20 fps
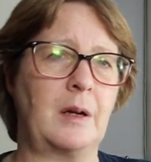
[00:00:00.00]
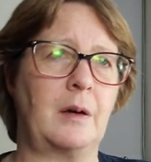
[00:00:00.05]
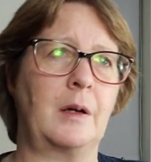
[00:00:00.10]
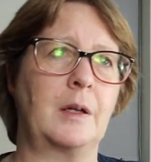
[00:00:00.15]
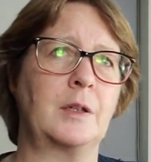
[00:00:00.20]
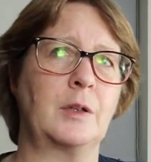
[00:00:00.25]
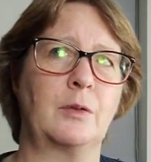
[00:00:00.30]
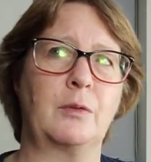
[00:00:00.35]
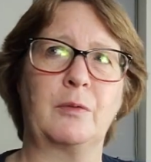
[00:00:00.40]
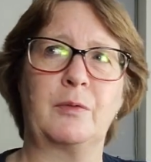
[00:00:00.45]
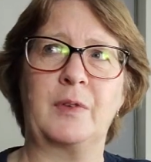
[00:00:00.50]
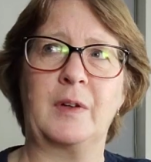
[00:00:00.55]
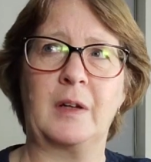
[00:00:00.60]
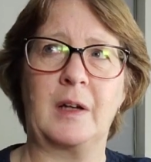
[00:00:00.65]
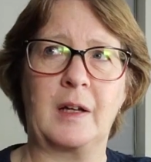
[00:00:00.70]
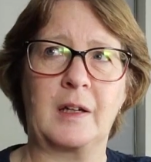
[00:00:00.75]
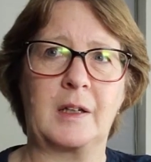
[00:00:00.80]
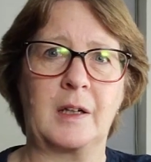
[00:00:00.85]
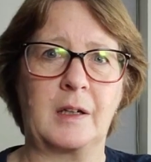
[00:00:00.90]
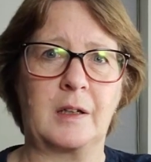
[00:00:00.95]
I don't feel
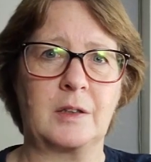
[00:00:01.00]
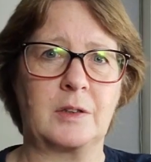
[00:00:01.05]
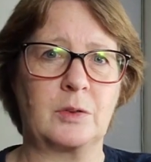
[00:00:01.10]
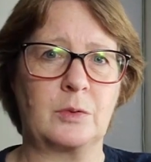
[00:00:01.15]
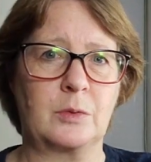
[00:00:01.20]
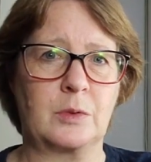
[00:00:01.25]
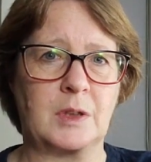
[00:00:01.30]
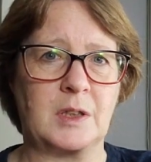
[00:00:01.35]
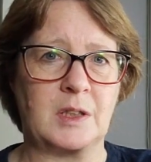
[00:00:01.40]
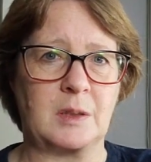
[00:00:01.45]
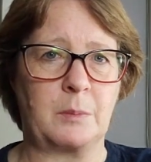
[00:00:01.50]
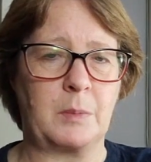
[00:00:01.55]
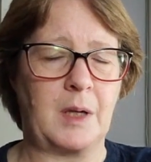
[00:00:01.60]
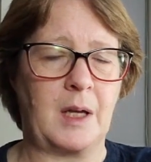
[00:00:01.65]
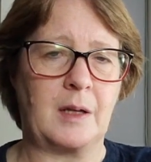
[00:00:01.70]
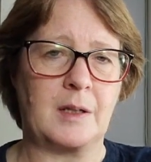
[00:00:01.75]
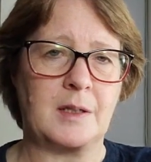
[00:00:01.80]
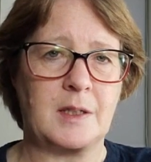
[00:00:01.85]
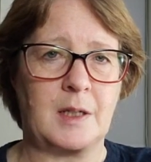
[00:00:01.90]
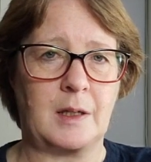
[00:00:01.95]
like I could talk to somebody
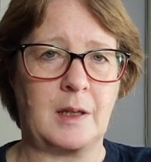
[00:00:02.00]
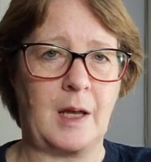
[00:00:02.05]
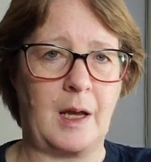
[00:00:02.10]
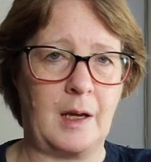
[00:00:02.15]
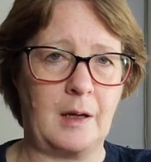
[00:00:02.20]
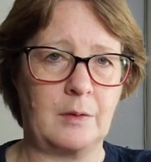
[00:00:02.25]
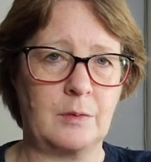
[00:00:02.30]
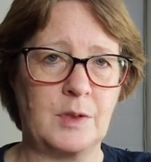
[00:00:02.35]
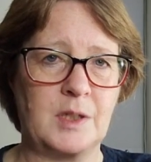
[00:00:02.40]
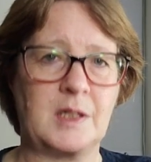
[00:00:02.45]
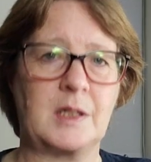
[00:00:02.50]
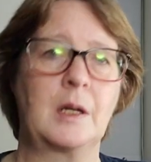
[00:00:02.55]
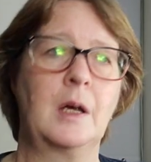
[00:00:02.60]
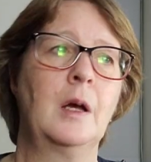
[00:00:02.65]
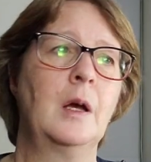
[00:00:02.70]
outside the house.